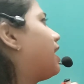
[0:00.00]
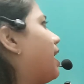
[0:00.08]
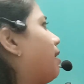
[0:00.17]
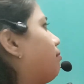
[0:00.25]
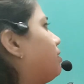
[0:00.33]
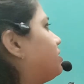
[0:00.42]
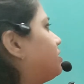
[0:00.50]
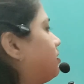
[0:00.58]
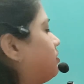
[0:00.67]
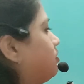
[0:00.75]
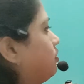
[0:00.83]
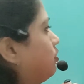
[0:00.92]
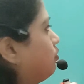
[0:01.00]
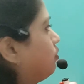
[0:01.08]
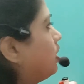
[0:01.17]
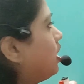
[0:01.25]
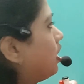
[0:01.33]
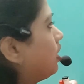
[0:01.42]
habitat.
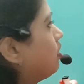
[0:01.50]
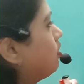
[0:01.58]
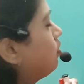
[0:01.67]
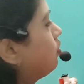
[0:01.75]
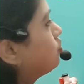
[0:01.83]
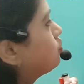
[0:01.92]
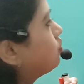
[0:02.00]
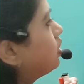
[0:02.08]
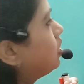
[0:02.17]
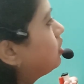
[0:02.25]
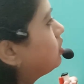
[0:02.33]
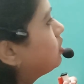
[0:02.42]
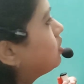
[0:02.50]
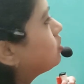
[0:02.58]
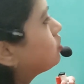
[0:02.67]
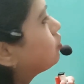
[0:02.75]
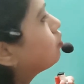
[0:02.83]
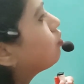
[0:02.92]
Okay, so in
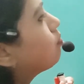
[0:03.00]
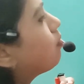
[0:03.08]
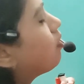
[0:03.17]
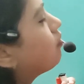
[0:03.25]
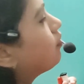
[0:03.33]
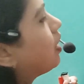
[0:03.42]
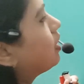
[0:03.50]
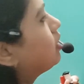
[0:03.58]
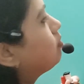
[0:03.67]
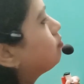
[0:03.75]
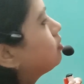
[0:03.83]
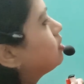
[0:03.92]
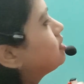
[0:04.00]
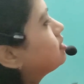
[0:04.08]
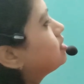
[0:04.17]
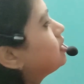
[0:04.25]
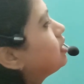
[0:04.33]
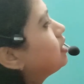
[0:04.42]
this group of animals,
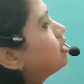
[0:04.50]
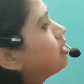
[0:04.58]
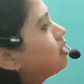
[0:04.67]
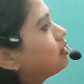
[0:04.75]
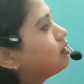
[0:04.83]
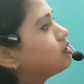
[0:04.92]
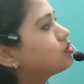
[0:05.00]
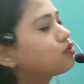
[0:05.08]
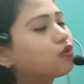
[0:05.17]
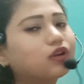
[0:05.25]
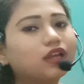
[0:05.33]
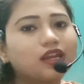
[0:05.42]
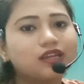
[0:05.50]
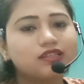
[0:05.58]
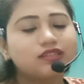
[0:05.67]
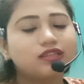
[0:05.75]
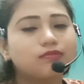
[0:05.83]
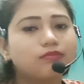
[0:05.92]
see, this
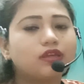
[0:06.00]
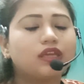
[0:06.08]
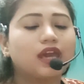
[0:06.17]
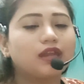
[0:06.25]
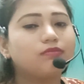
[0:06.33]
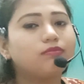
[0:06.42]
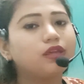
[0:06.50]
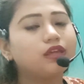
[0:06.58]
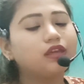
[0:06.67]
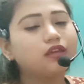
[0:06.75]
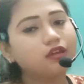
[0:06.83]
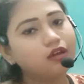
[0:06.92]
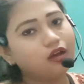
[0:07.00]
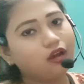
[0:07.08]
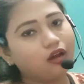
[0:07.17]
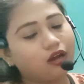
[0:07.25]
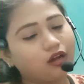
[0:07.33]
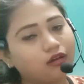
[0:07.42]
organism can be
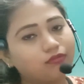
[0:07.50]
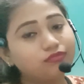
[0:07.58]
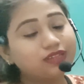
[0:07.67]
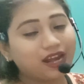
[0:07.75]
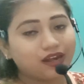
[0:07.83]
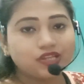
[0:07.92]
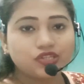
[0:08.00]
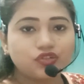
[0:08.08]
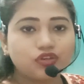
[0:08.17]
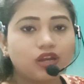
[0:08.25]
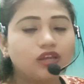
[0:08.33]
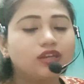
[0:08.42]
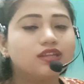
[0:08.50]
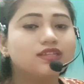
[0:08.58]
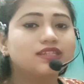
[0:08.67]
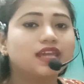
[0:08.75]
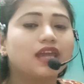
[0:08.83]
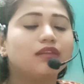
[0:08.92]
terrestrial,
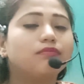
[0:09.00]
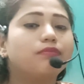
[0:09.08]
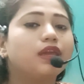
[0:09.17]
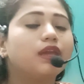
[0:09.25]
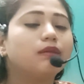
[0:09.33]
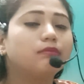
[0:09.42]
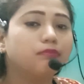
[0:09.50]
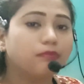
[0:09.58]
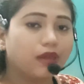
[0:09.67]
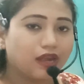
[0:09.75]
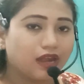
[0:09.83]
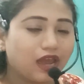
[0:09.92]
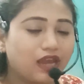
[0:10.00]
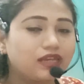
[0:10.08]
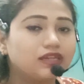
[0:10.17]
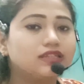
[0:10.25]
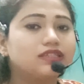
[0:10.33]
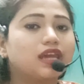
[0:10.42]
this can be
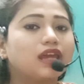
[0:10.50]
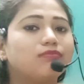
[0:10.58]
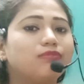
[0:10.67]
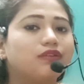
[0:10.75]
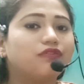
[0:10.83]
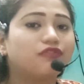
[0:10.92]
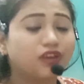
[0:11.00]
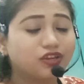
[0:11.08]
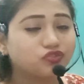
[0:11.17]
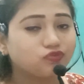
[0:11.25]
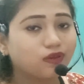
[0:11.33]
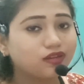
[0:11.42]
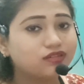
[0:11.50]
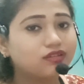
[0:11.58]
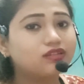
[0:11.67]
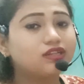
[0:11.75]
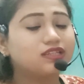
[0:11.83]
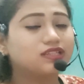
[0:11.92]
marine, this can be
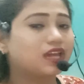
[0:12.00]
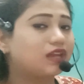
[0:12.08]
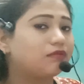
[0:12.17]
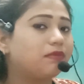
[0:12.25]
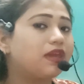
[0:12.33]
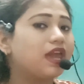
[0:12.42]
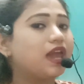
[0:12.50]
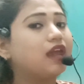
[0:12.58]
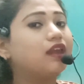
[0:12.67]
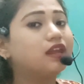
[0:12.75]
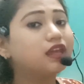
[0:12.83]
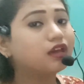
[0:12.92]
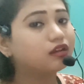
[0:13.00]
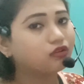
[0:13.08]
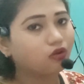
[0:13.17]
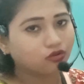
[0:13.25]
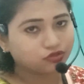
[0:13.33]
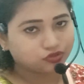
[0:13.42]
freshwater, this can be
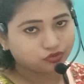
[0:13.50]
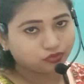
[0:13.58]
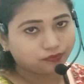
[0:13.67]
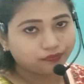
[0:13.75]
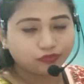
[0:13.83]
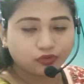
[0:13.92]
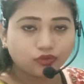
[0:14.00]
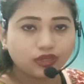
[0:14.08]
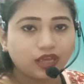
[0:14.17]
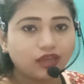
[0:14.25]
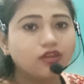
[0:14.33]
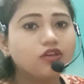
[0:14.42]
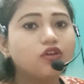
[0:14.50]
aerial also. Okay,